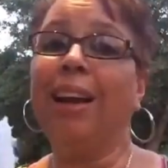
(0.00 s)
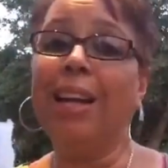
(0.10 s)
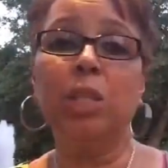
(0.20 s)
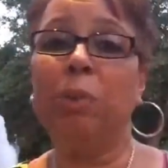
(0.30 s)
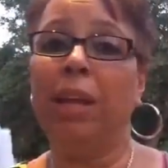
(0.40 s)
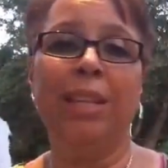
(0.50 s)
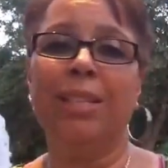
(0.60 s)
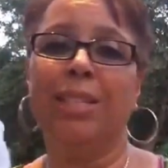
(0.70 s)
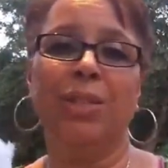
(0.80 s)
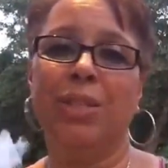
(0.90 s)
God's plan
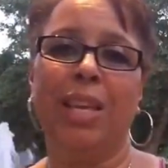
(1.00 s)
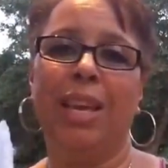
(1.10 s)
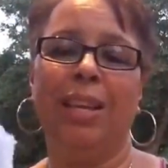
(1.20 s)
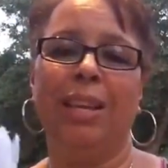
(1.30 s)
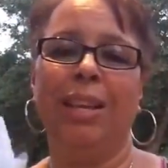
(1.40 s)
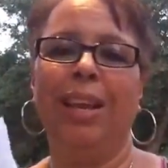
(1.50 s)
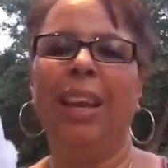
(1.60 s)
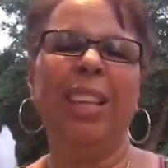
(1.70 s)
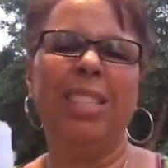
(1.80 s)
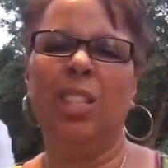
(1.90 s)
is still set.
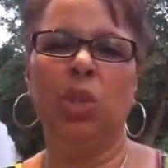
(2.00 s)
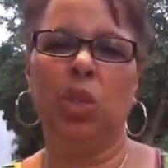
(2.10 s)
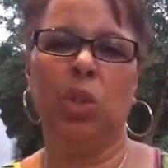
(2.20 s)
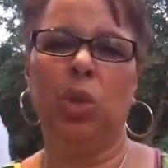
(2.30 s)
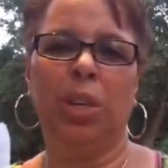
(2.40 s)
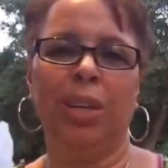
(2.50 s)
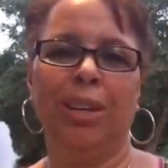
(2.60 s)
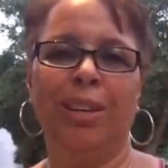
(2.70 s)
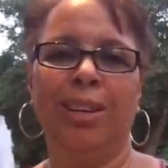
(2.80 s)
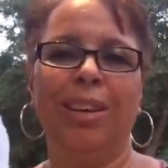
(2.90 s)
It's still sure,
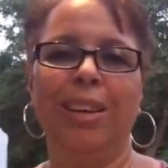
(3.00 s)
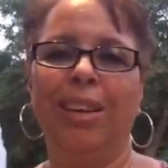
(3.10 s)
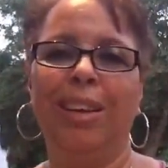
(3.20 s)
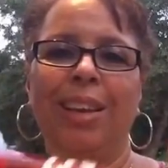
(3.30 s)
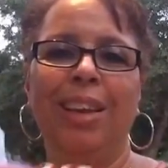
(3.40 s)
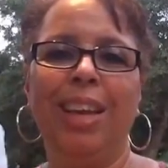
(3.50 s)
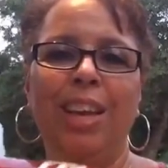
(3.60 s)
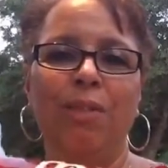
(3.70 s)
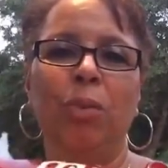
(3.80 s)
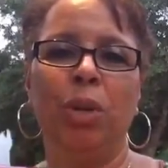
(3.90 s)

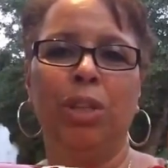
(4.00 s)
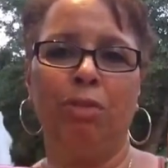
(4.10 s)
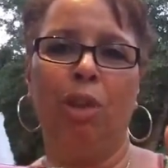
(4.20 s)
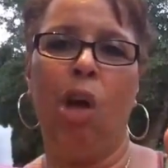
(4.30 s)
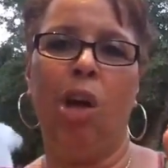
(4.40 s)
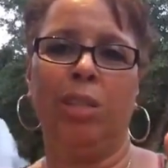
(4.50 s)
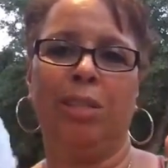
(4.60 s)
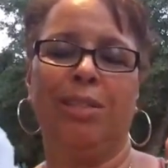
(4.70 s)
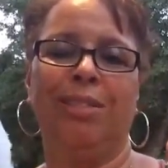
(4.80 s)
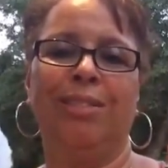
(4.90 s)
even with the flaws.